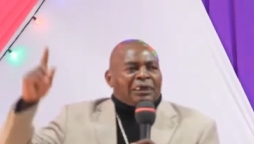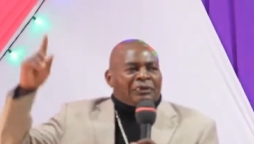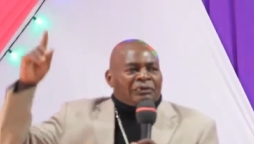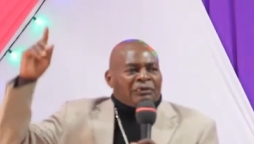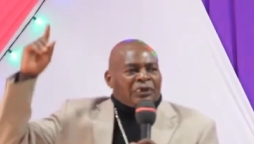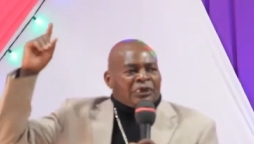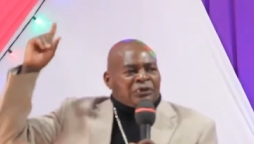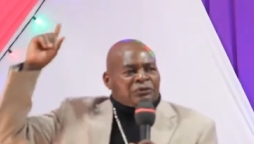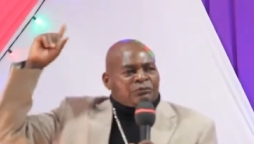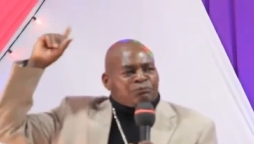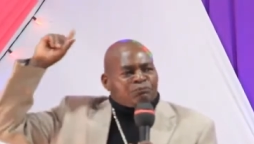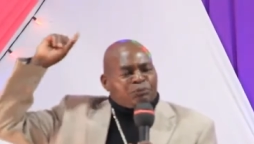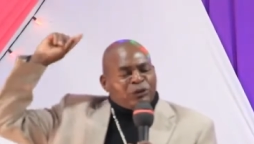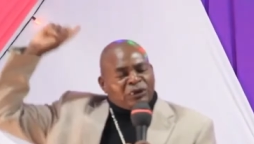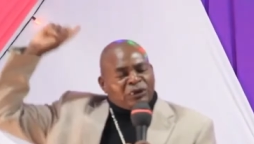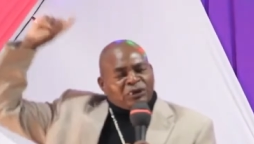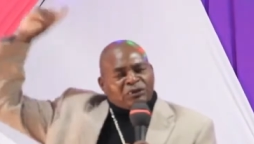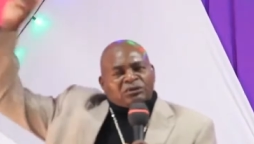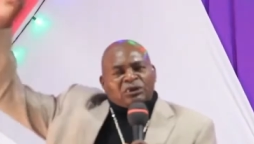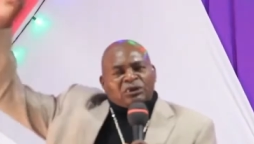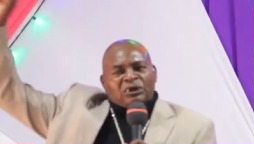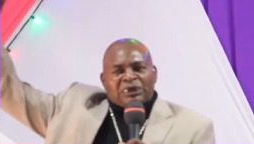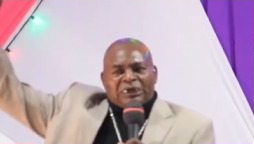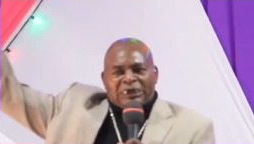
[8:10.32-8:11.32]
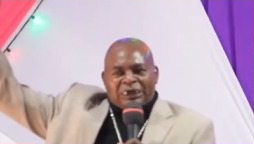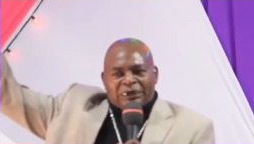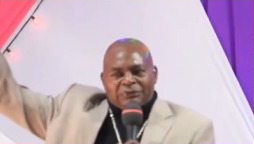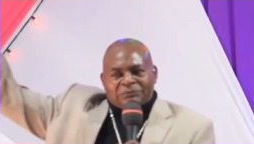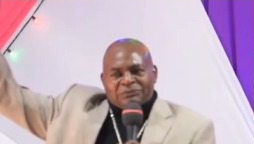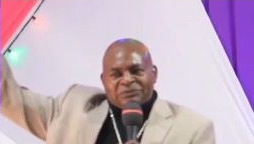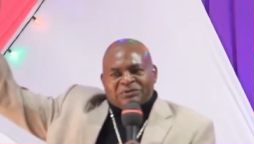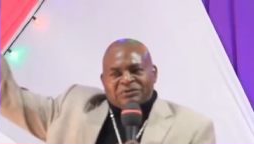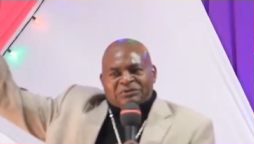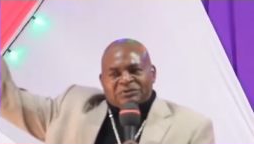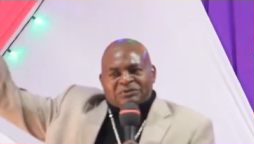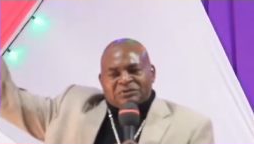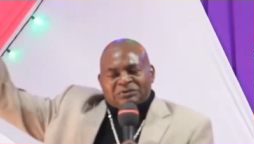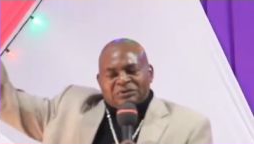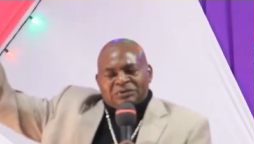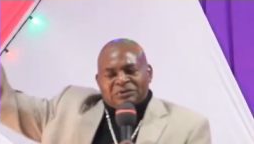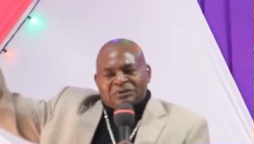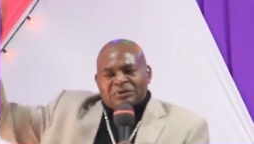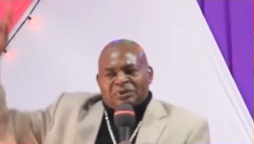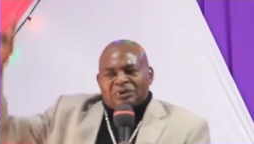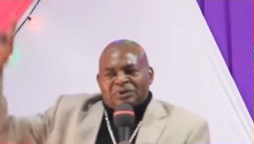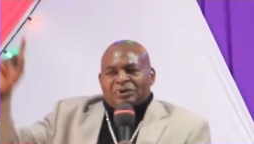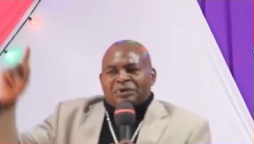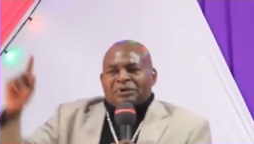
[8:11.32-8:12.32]
in the spiritual realms,
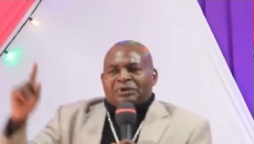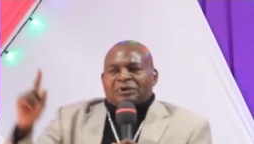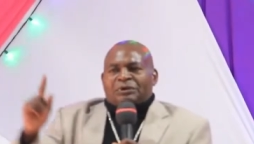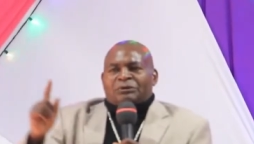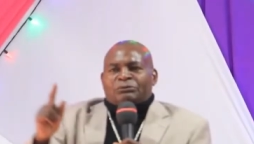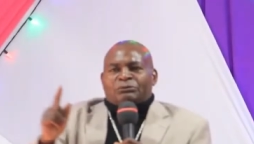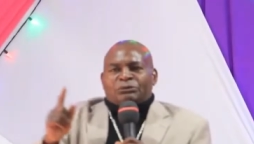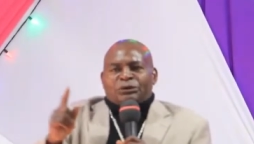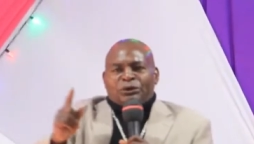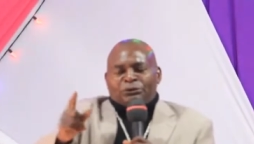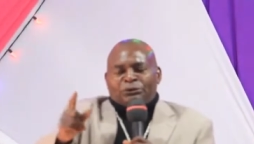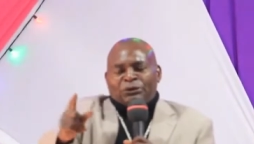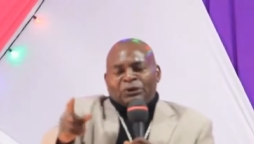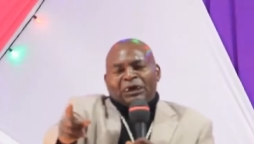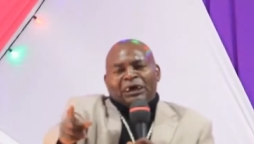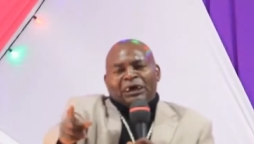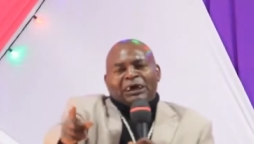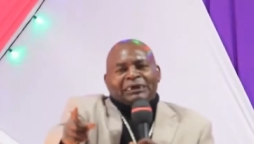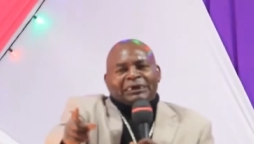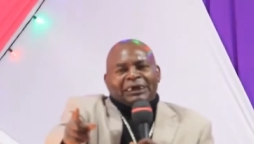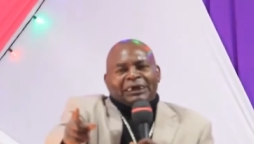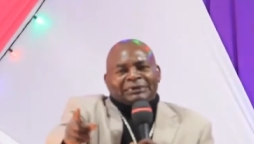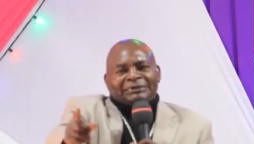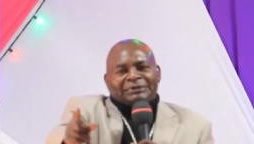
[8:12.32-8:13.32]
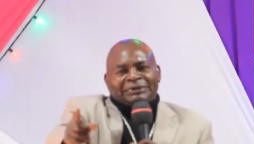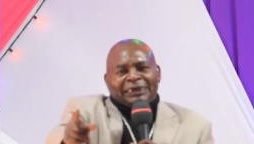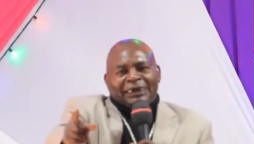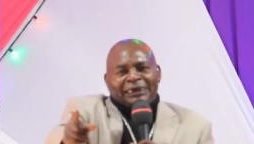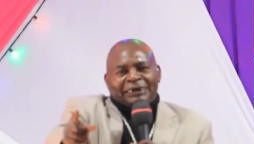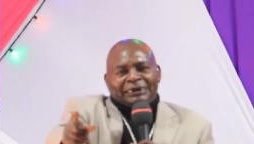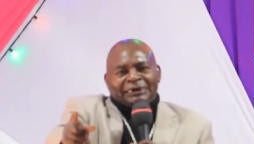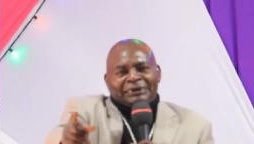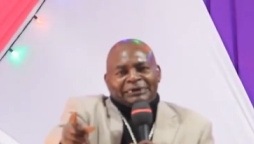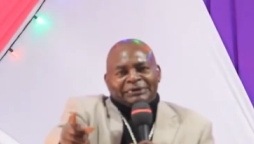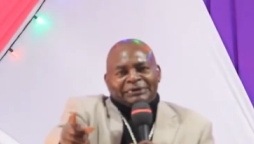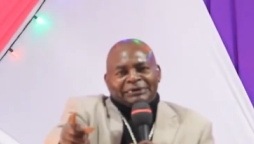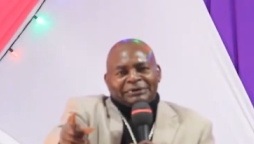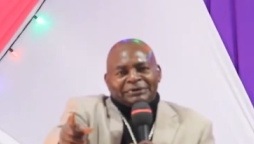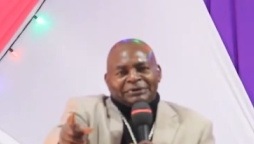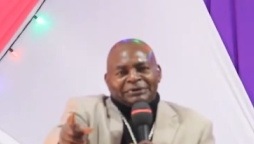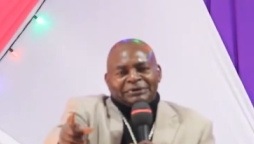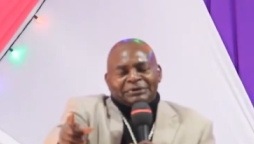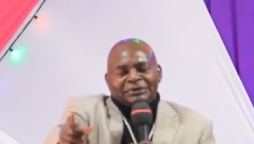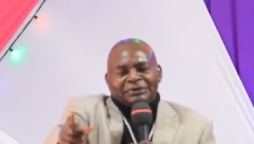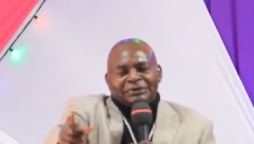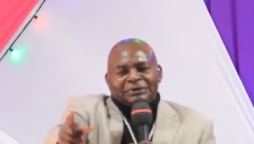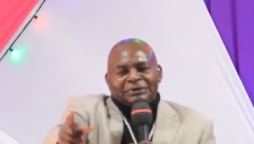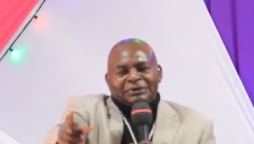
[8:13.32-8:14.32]
we will understand
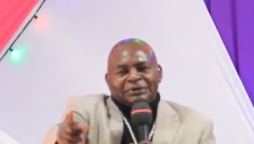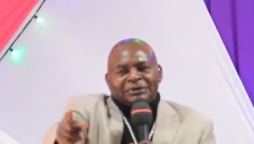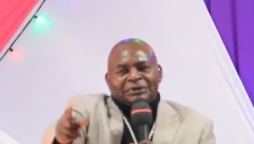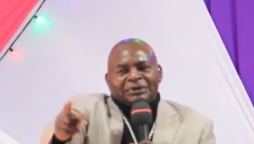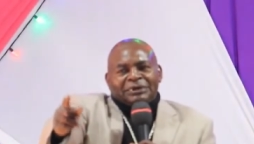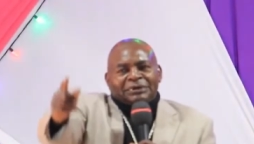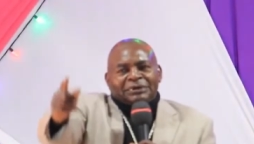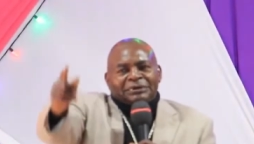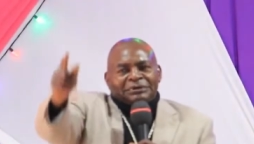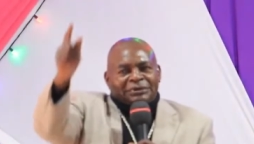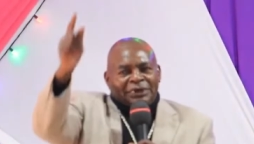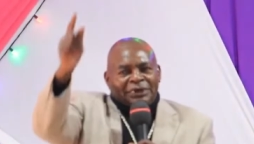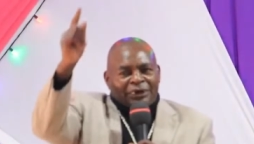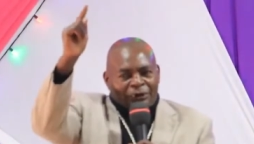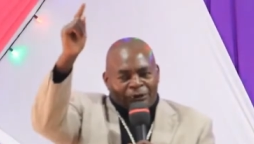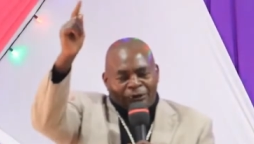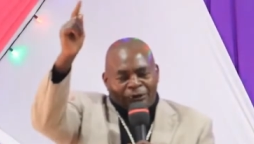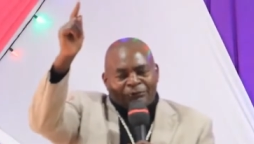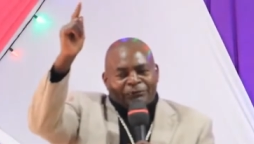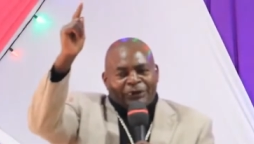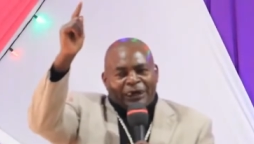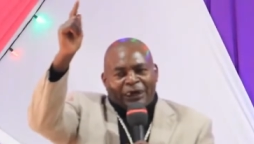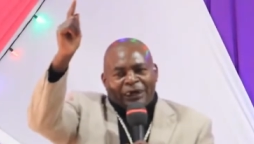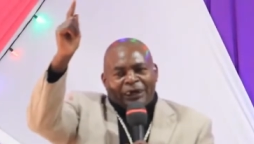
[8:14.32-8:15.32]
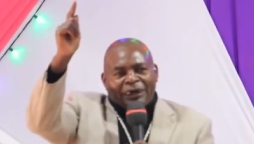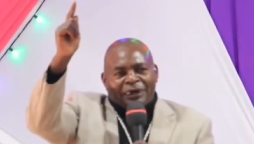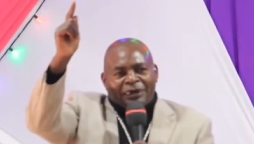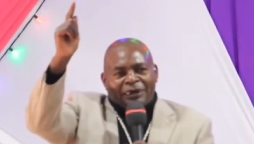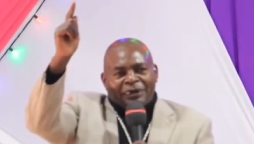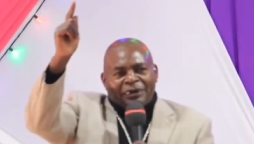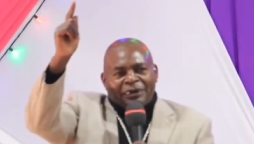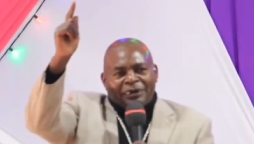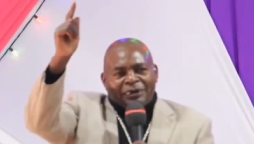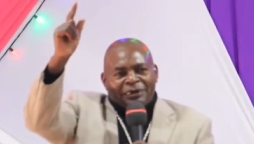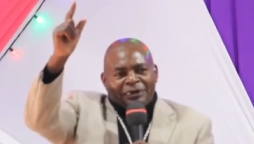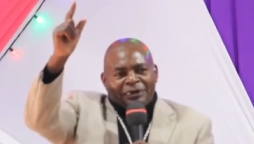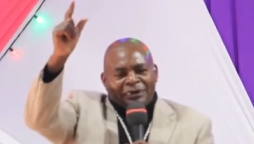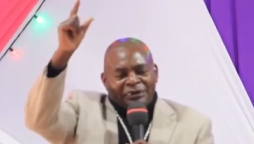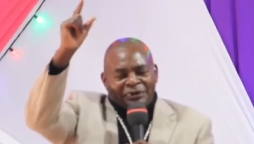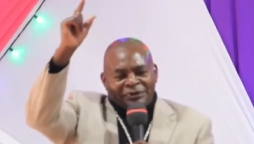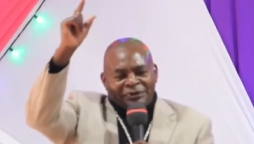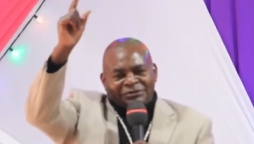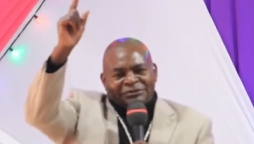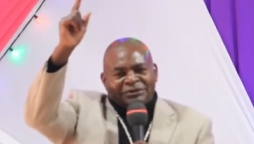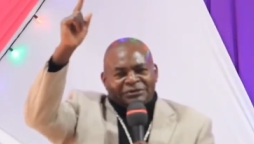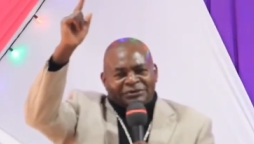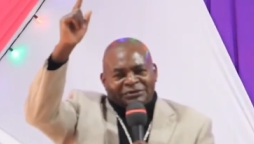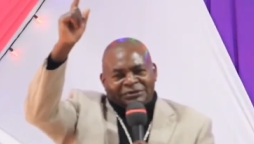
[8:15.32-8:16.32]
Jehovah
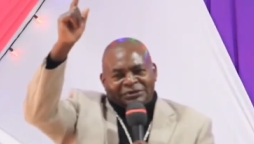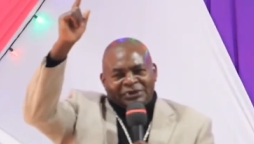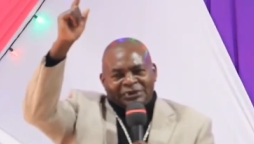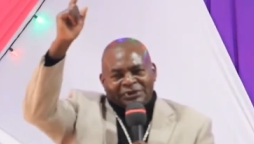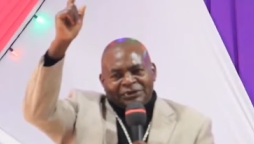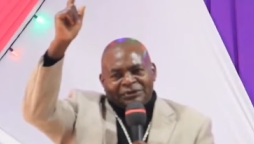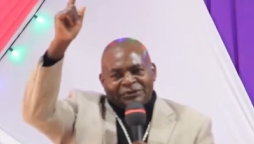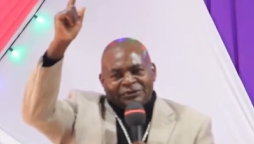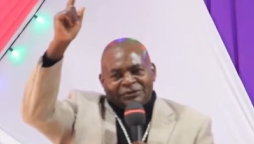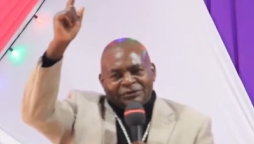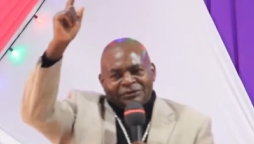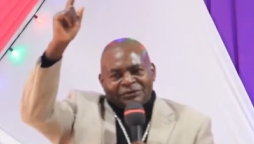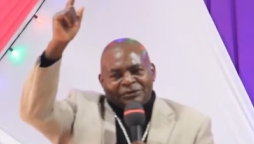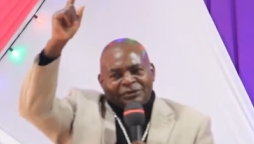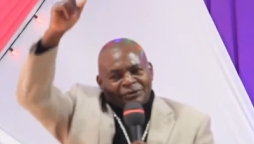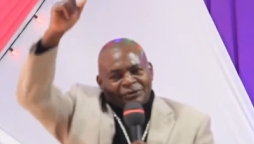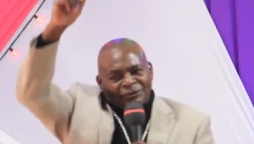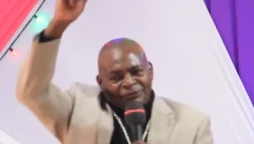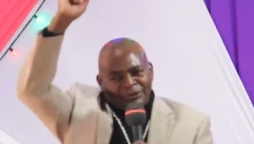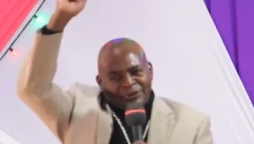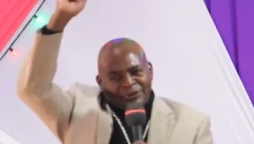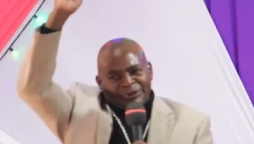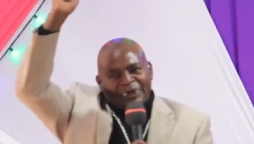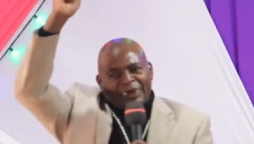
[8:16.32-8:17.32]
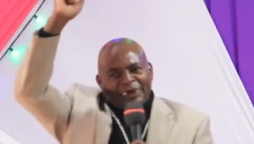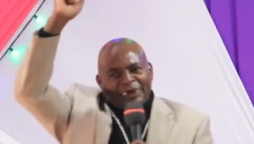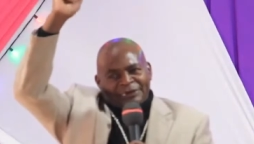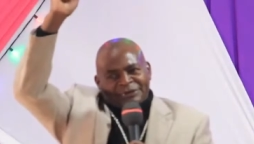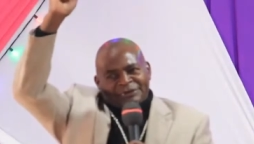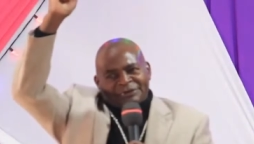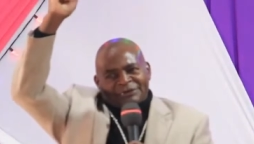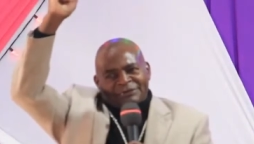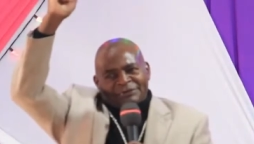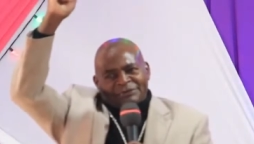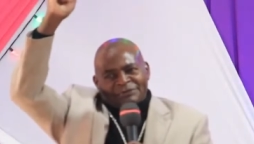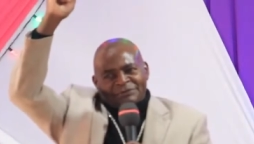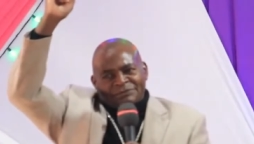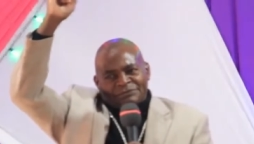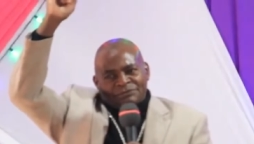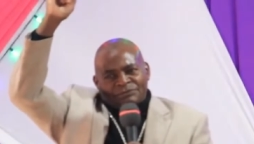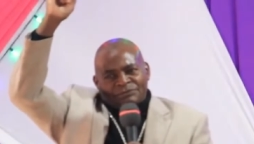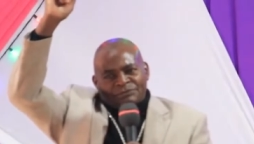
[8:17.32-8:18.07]
is still with us.